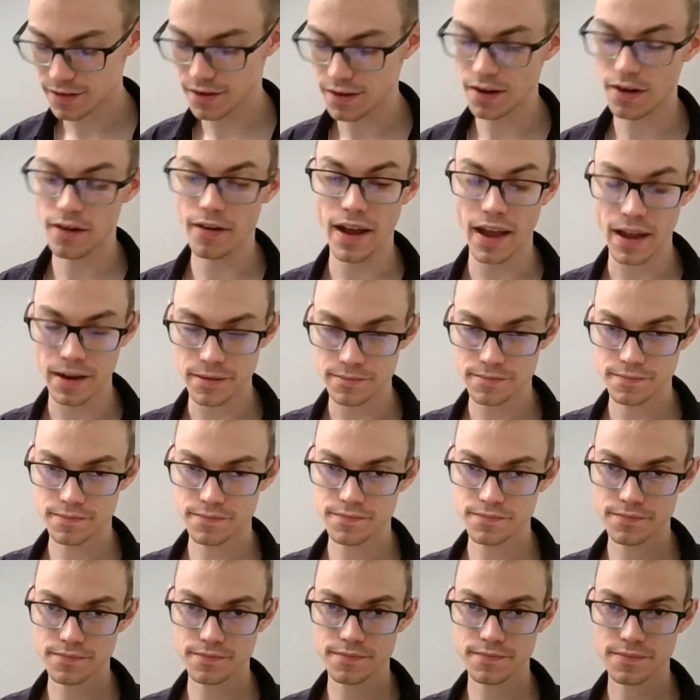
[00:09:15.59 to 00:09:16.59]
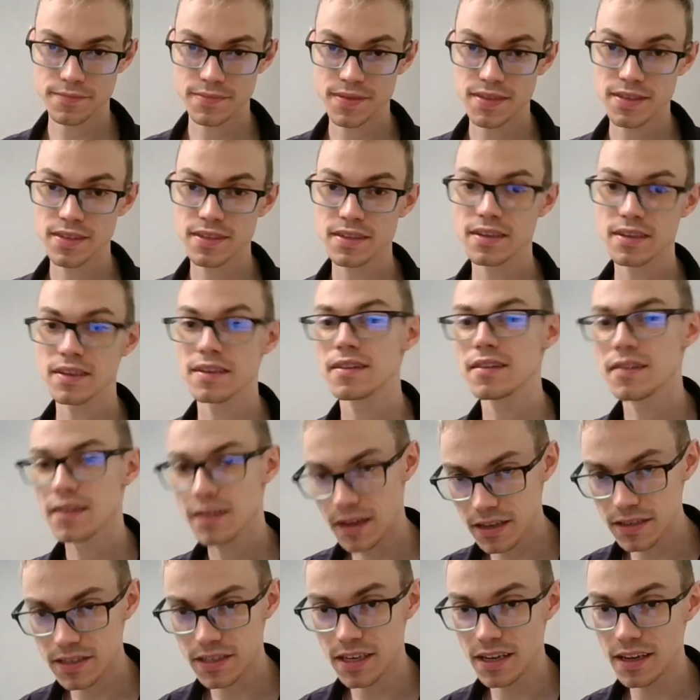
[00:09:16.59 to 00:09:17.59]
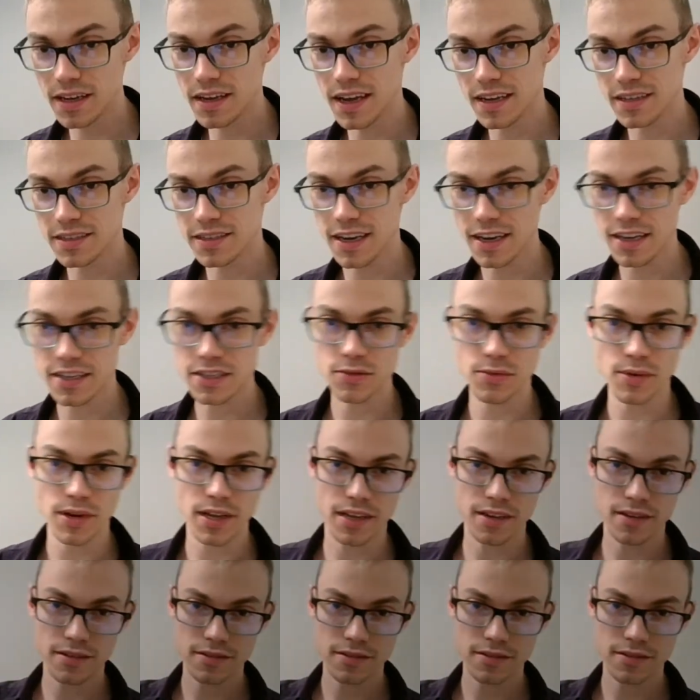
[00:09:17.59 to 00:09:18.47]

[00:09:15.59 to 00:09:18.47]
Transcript: Alright. I'll see you guys next week.